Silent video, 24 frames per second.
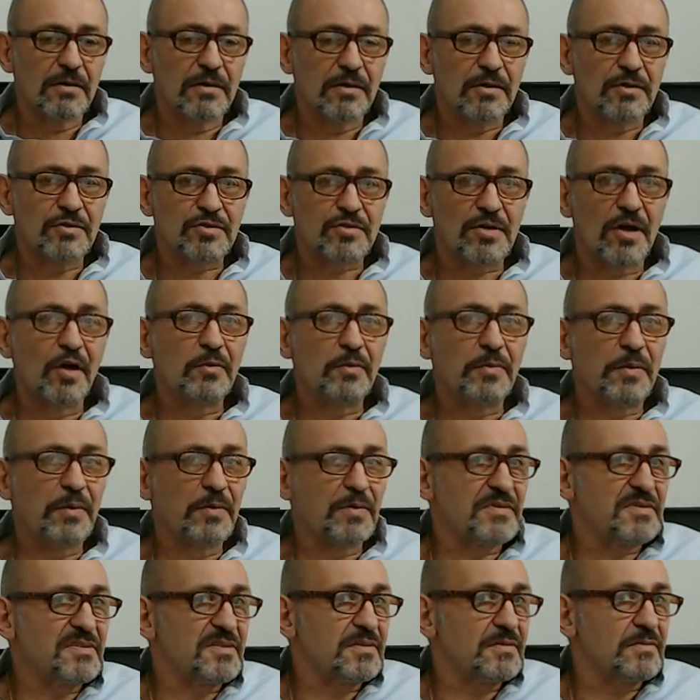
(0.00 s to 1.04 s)
control
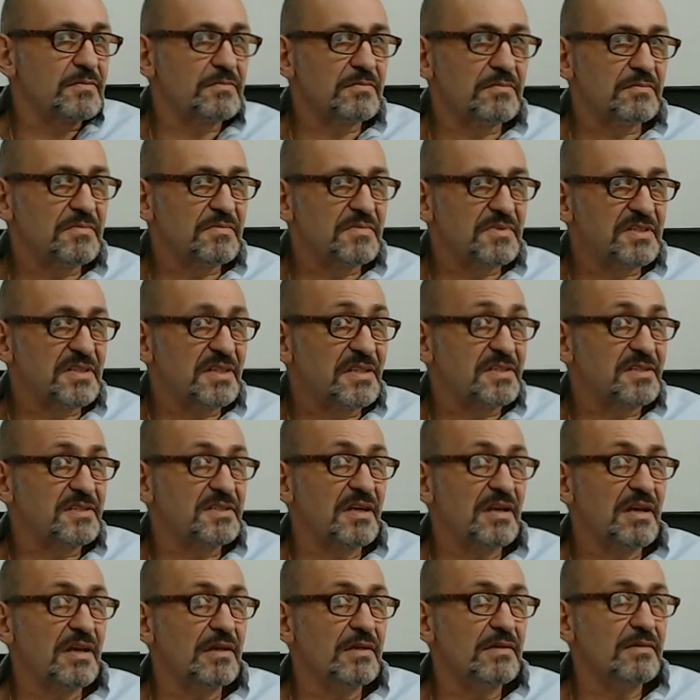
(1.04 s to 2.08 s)
pause
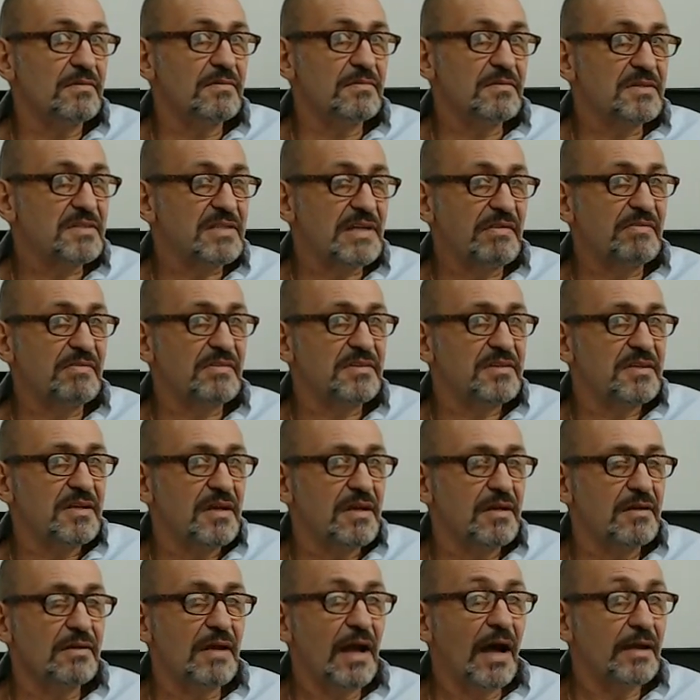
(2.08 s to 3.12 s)
16,
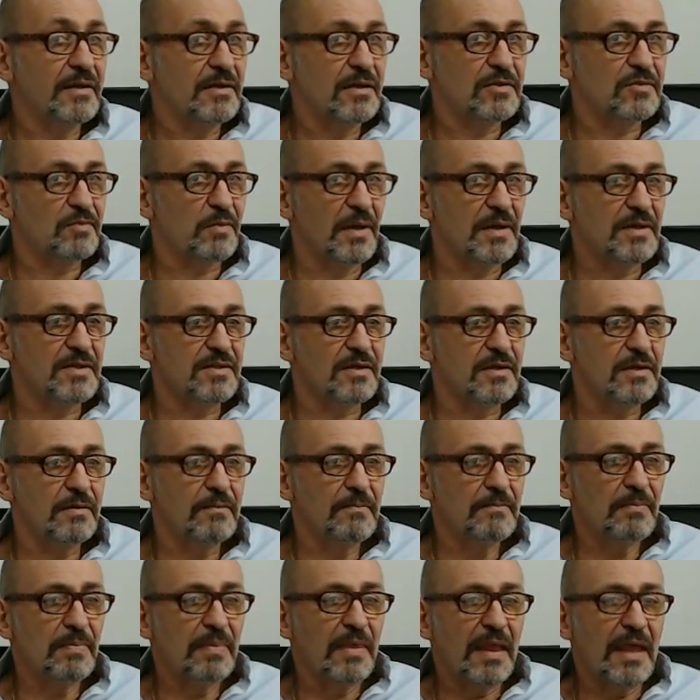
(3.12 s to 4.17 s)
17, under
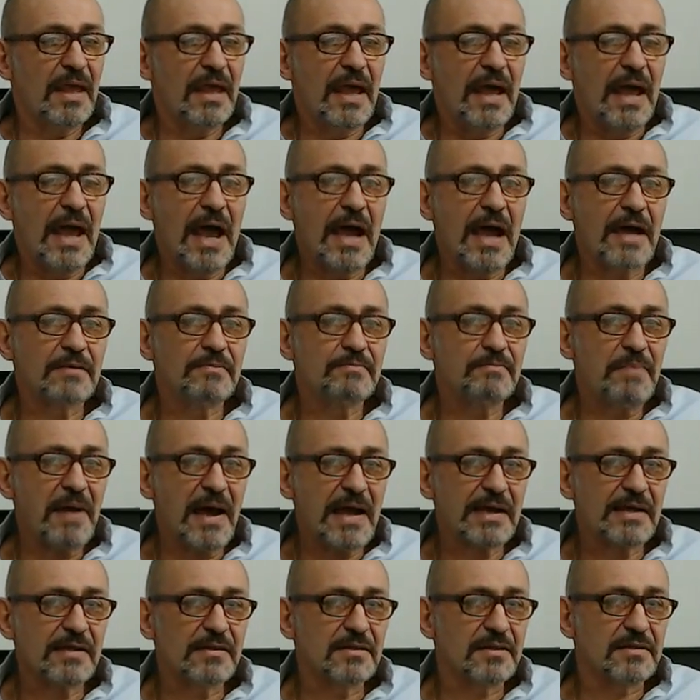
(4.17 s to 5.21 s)
20, And
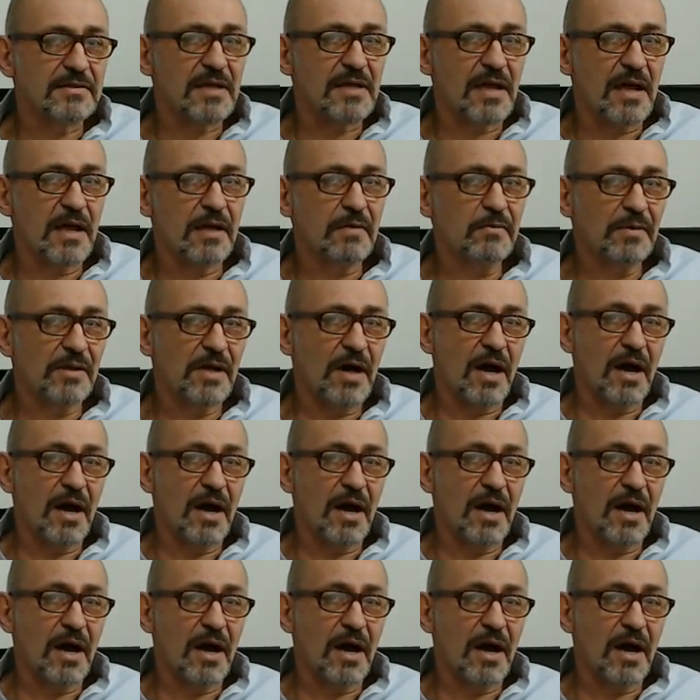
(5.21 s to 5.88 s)
back in the day when